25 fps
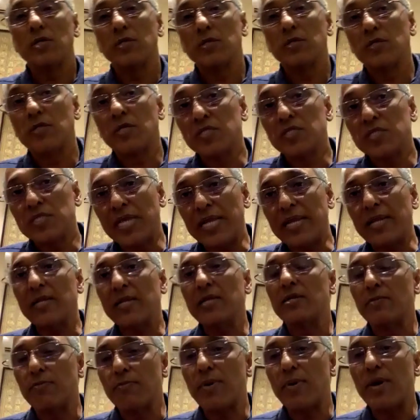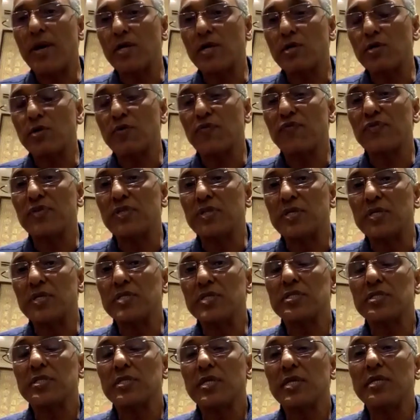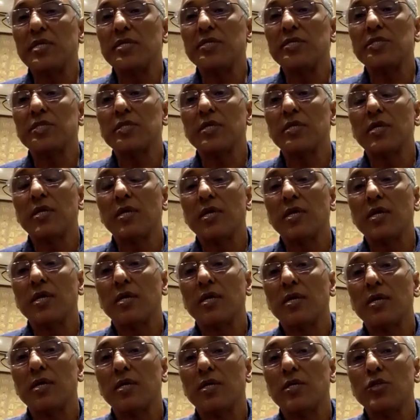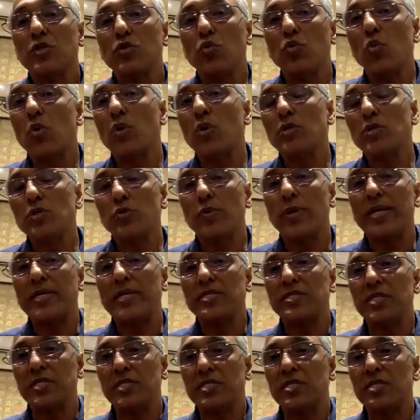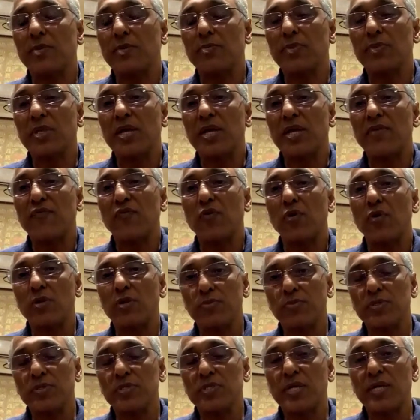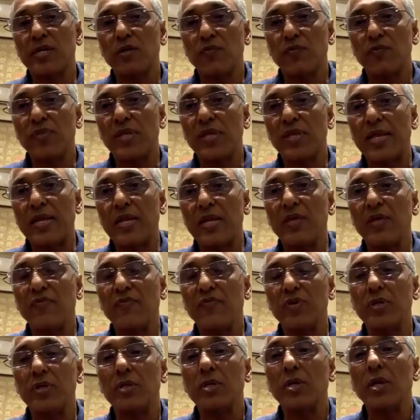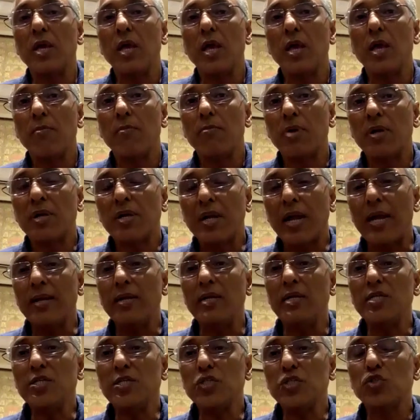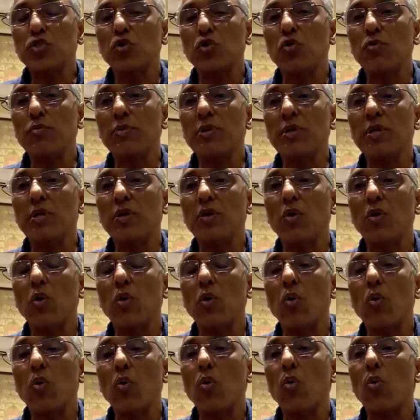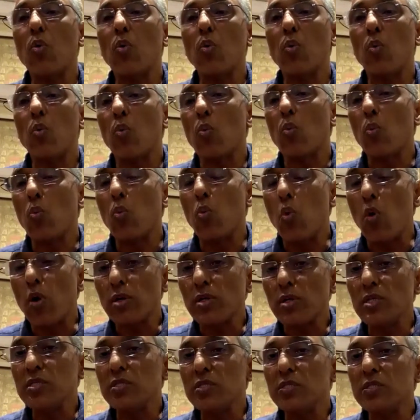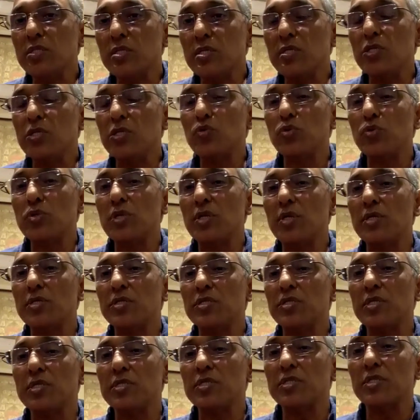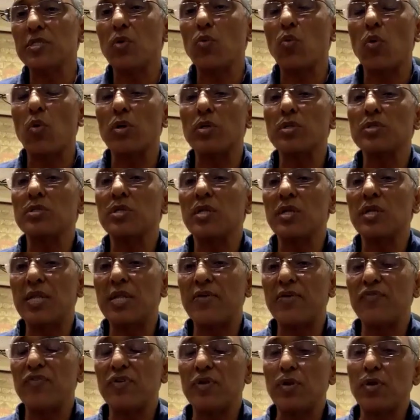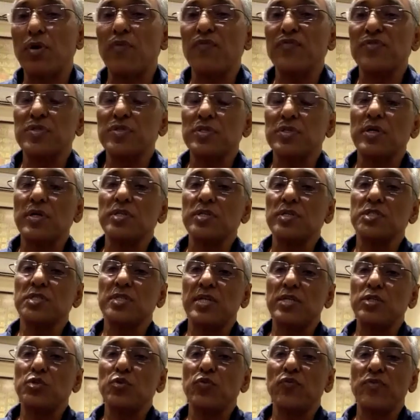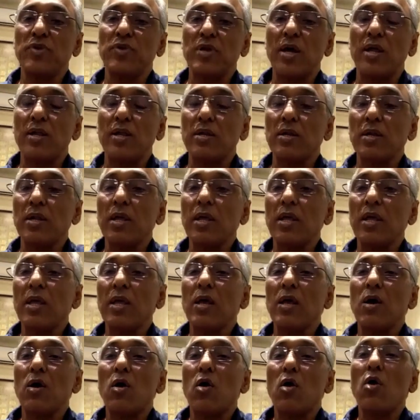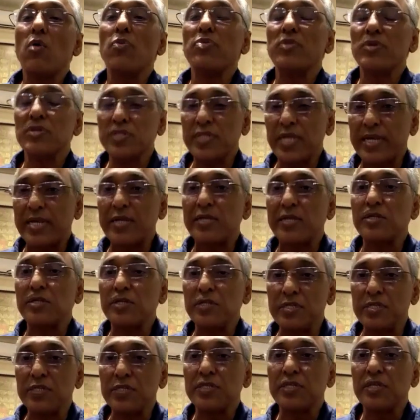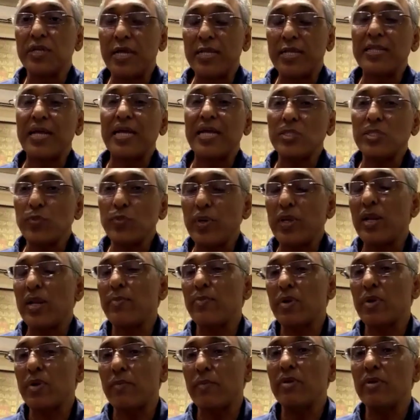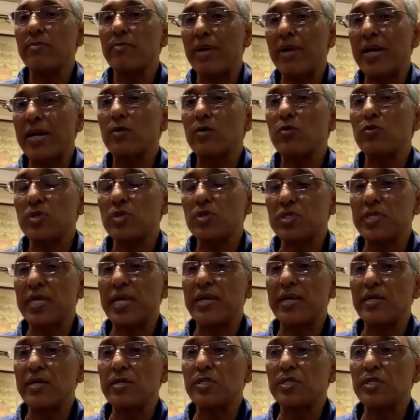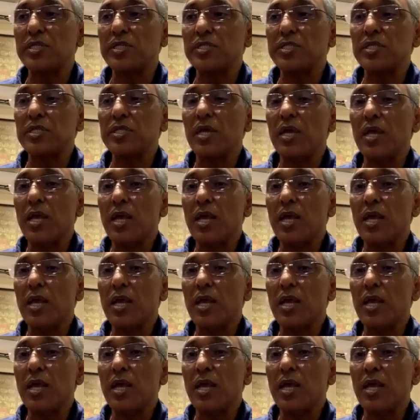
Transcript: The second part of this is you want to exit something at 40% of the NAV, but kindly show me what is the due diligence and what is the level of search that you've done on the secondaries. And that's where I'm coming back to the secondaries.